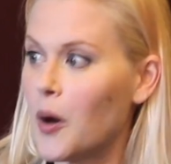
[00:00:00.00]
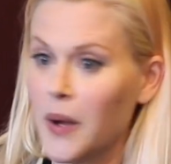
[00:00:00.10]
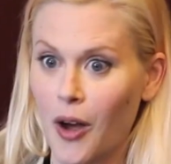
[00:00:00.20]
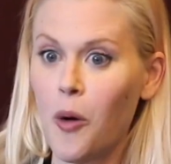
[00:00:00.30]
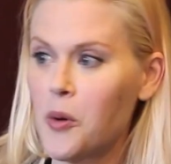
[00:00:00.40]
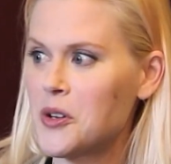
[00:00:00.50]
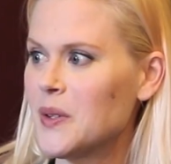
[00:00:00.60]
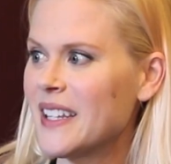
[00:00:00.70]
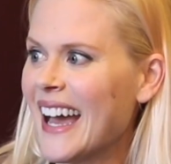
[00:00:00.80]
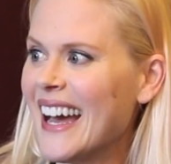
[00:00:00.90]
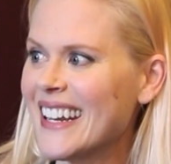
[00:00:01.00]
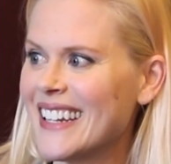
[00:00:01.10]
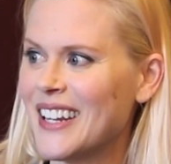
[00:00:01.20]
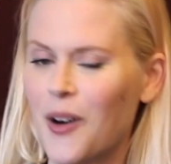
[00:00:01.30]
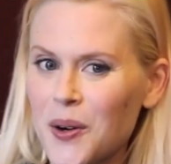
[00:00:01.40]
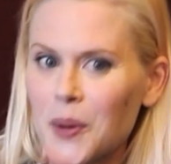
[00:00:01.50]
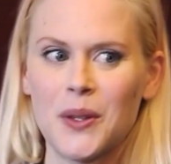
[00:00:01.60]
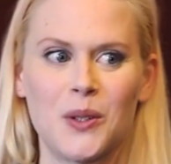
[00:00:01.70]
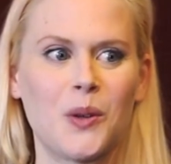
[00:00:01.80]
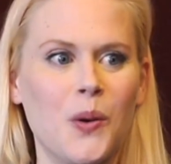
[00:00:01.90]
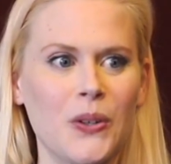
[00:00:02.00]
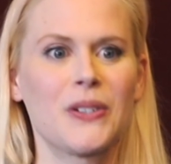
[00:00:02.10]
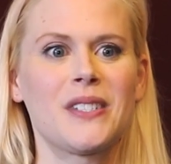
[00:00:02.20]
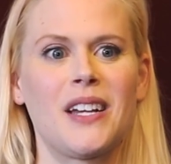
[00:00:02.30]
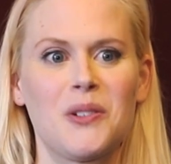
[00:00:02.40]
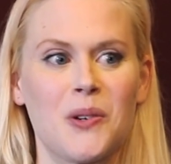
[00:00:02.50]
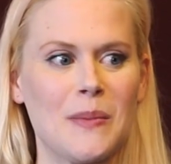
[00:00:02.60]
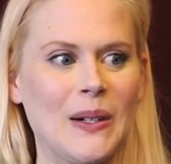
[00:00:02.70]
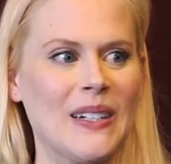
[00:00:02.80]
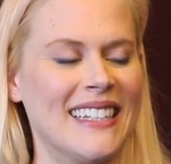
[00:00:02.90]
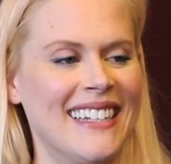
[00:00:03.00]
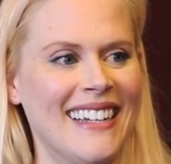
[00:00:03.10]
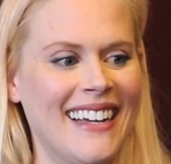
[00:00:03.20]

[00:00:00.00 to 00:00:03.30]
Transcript: oh, we all were doing that in our own little corners? How adorable.